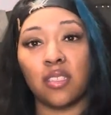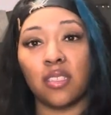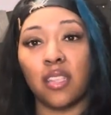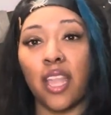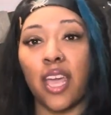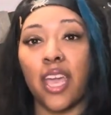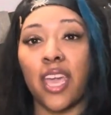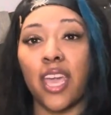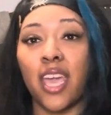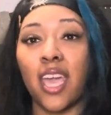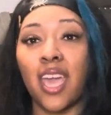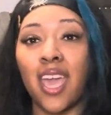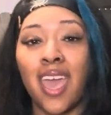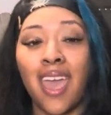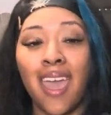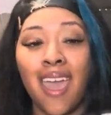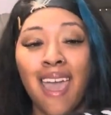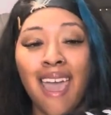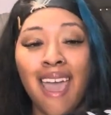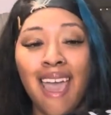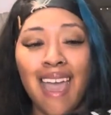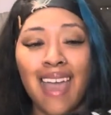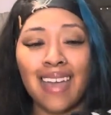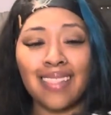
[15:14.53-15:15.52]
Like,
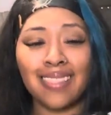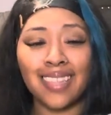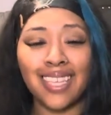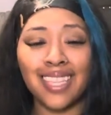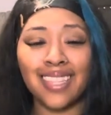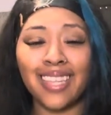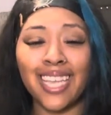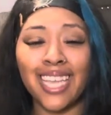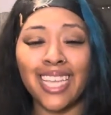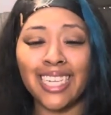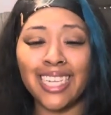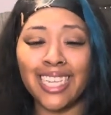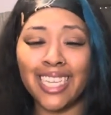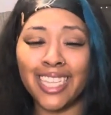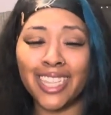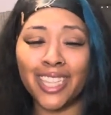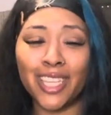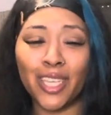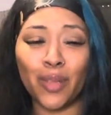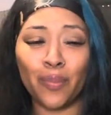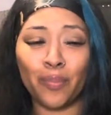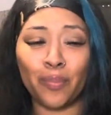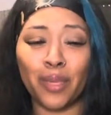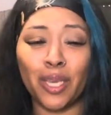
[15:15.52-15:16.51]
I think they did
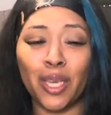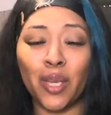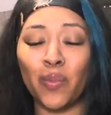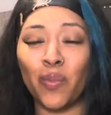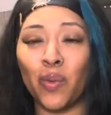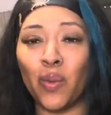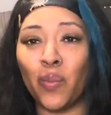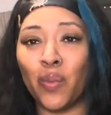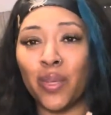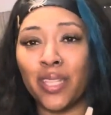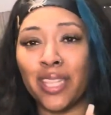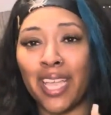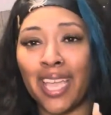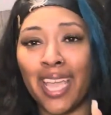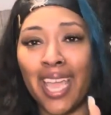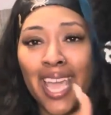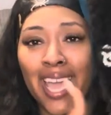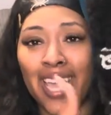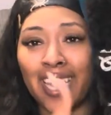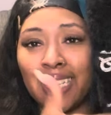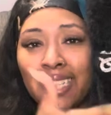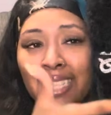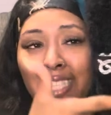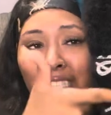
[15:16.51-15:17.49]
their big one when they
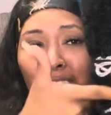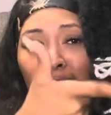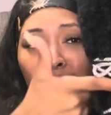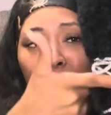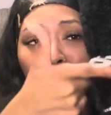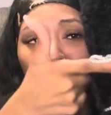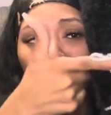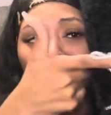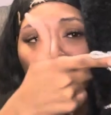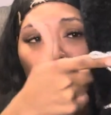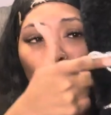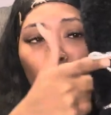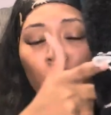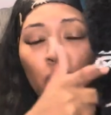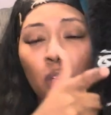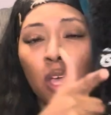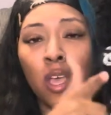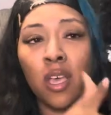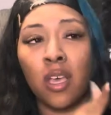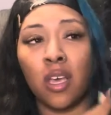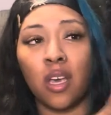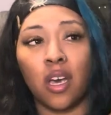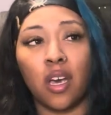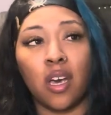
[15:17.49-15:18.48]
added this little
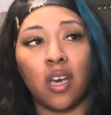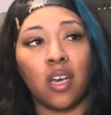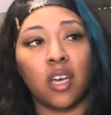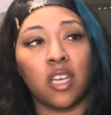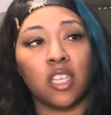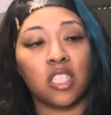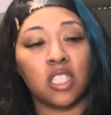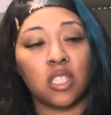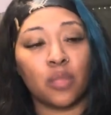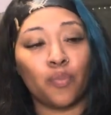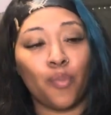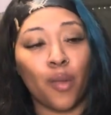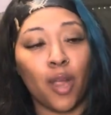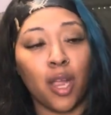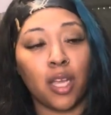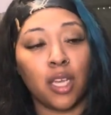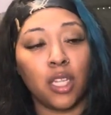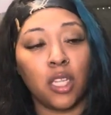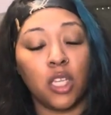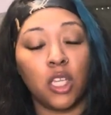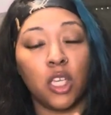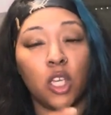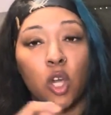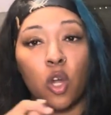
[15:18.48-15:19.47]
uh,
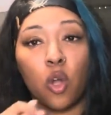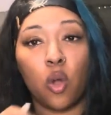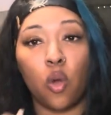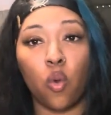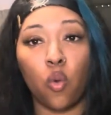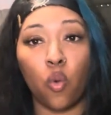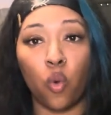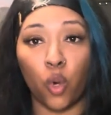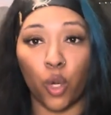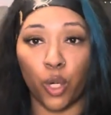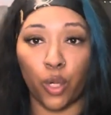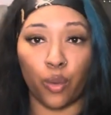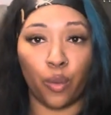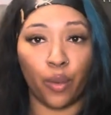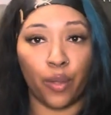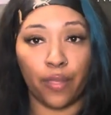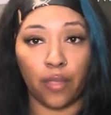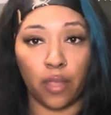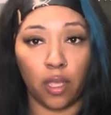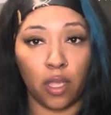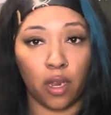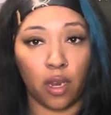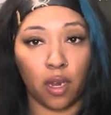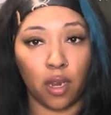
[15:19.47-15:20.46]
sparkly cord on
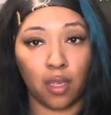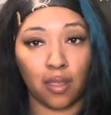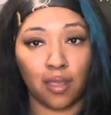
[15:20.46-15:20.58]
there.